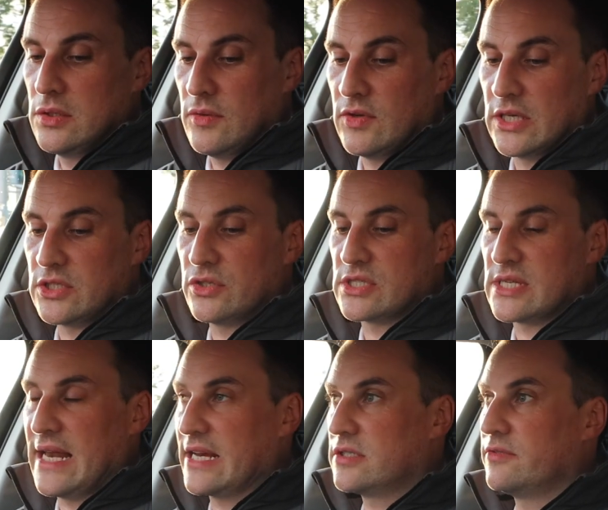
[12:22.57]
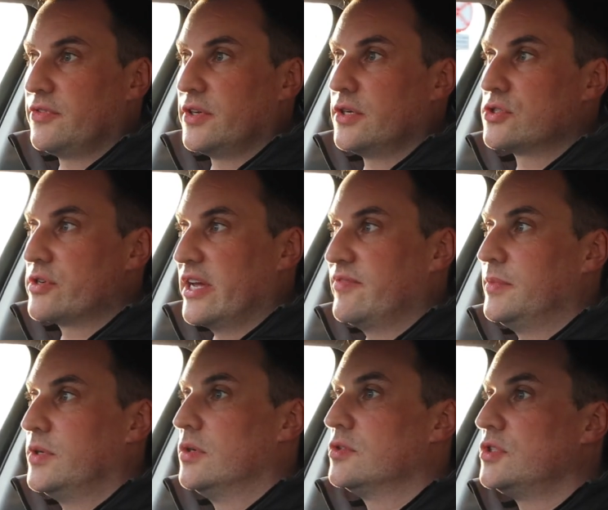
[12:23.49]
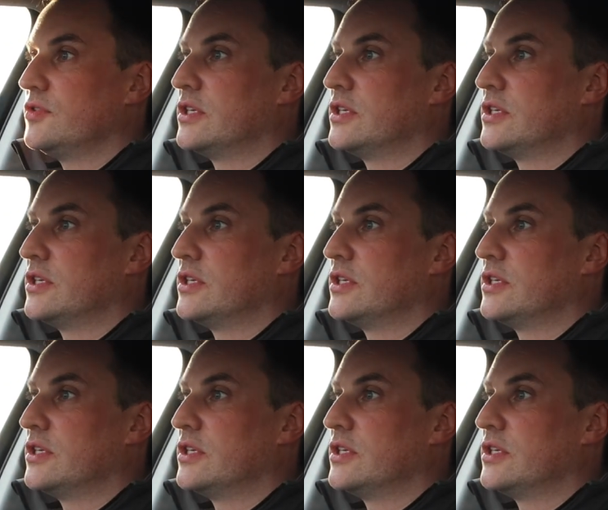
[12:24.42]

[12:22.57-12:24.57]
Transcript: you've got your selection for your drive mode,